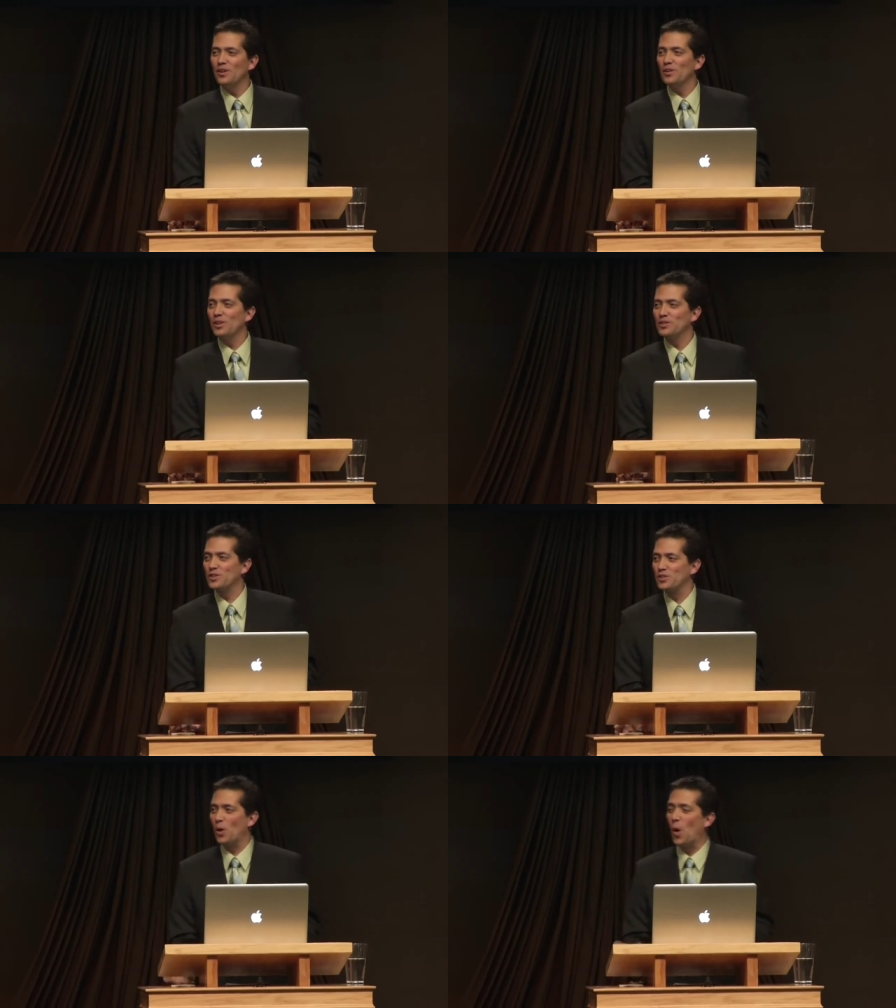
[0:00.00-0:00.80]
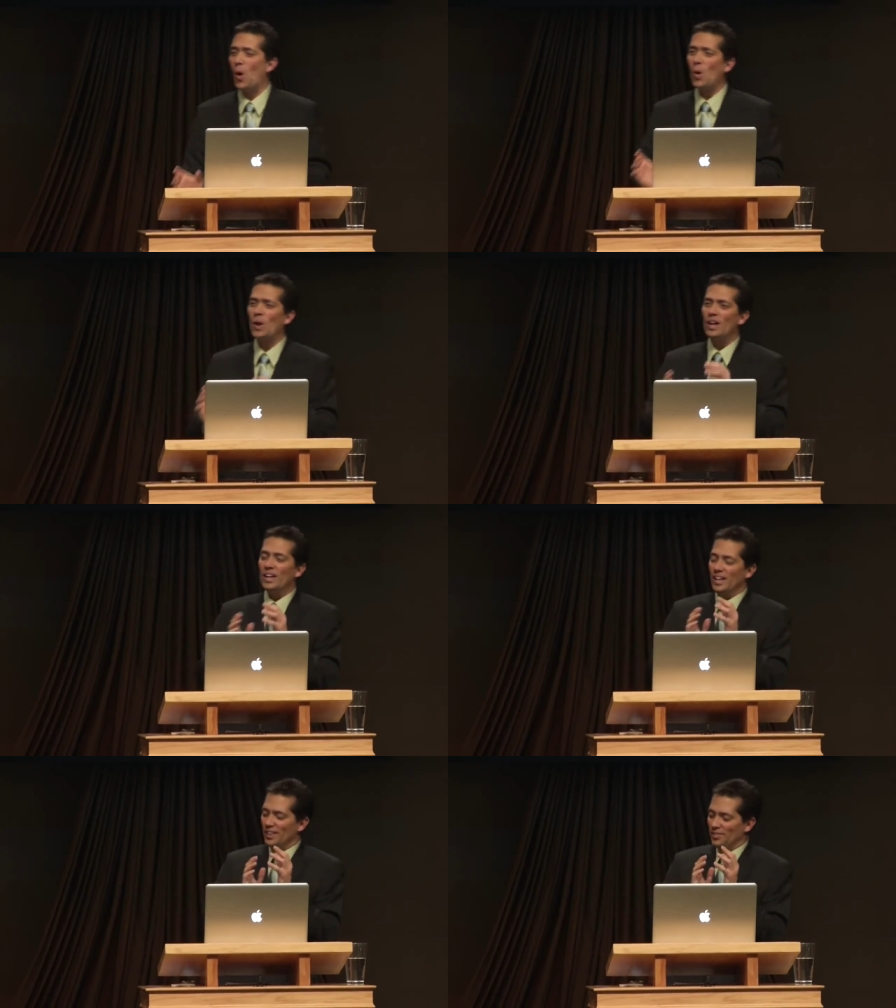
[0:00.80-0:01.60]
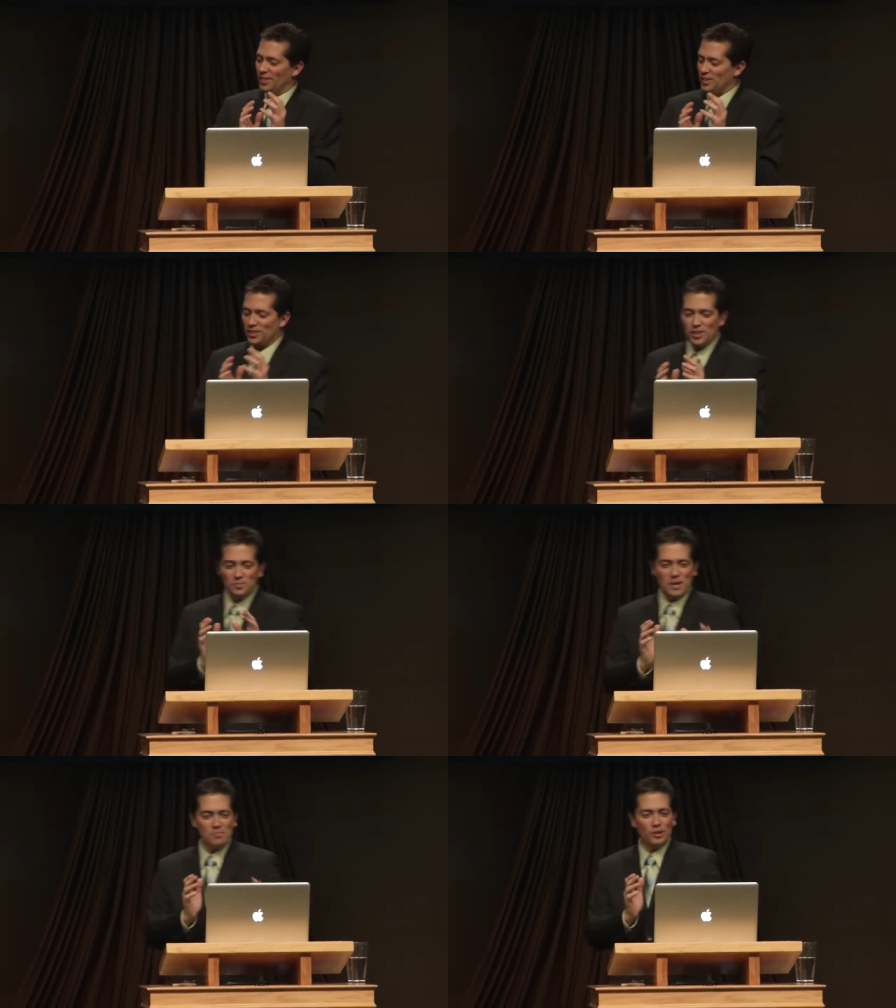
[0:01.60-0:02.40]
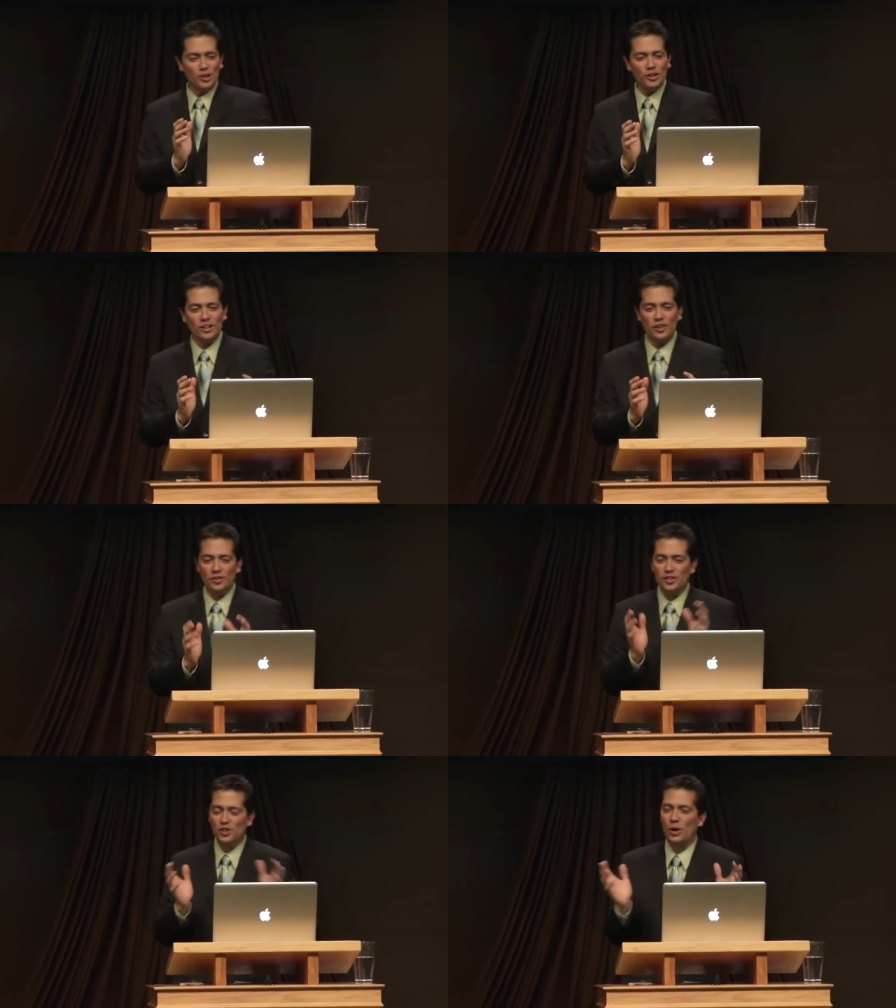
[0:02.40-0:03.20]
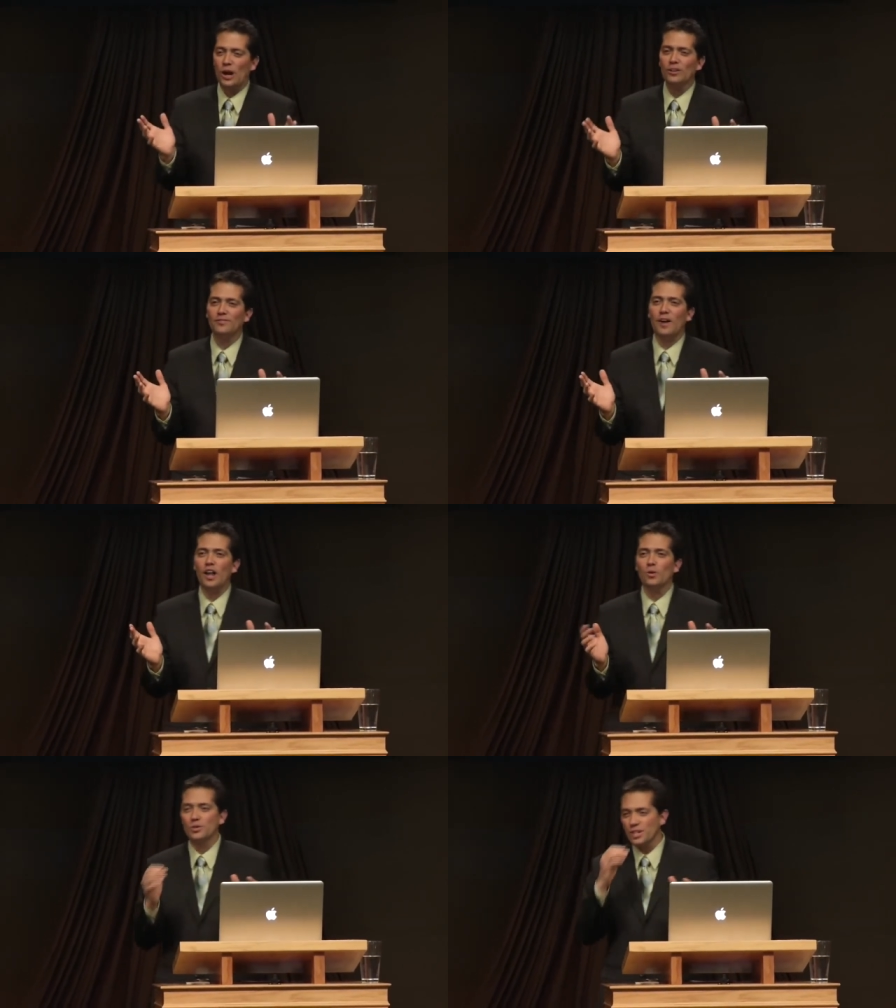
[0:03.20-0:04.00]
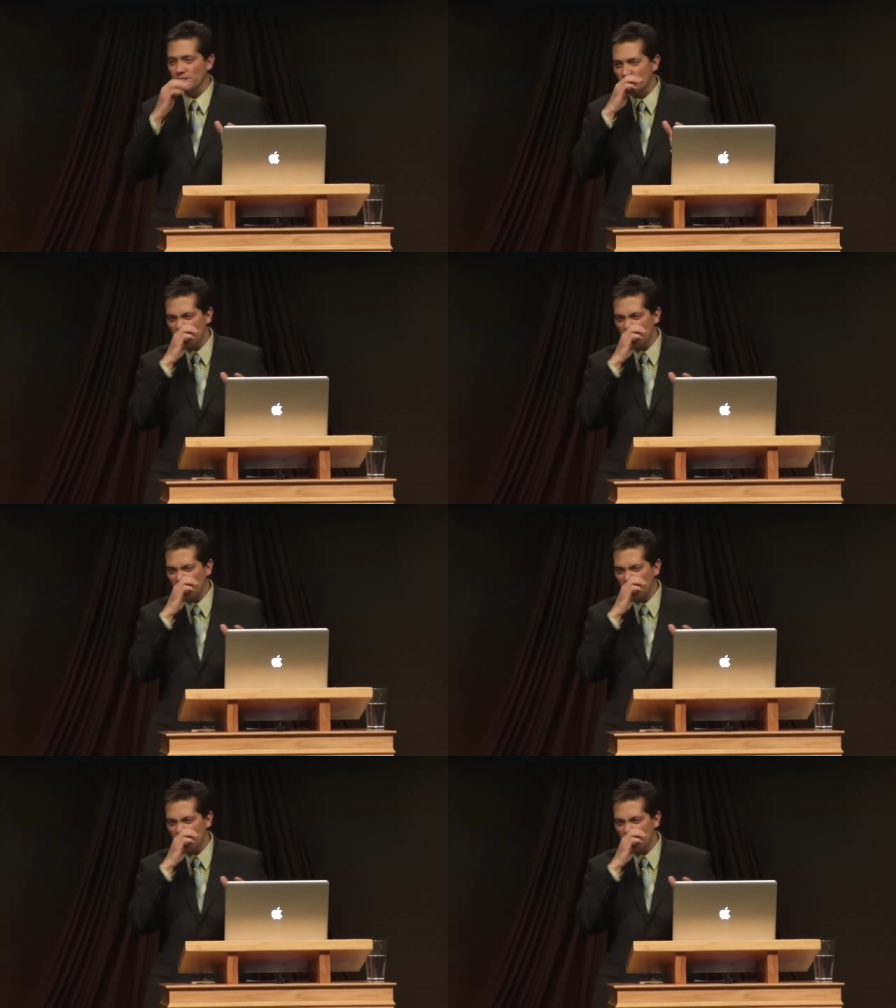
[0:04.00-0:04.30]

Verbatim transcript: there, there's this whole this, these people look at the, these Crowley followers and